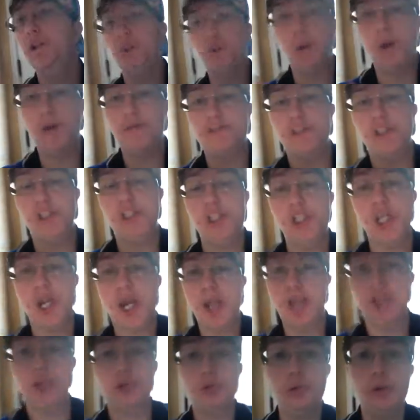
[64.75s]
you have to
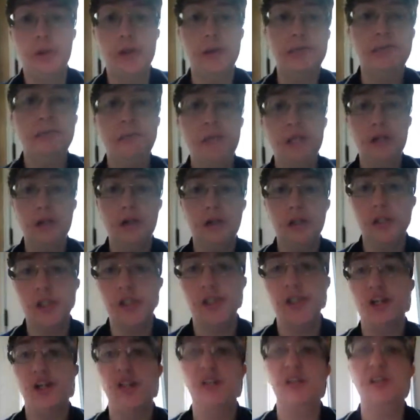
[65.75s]
chat with
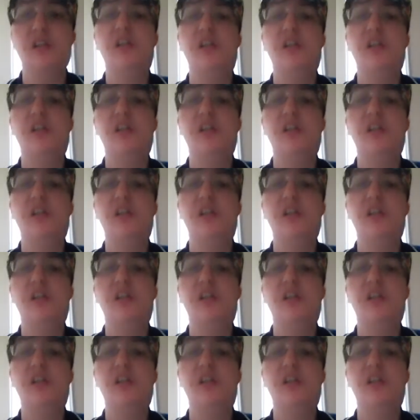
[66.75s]
Mirjin.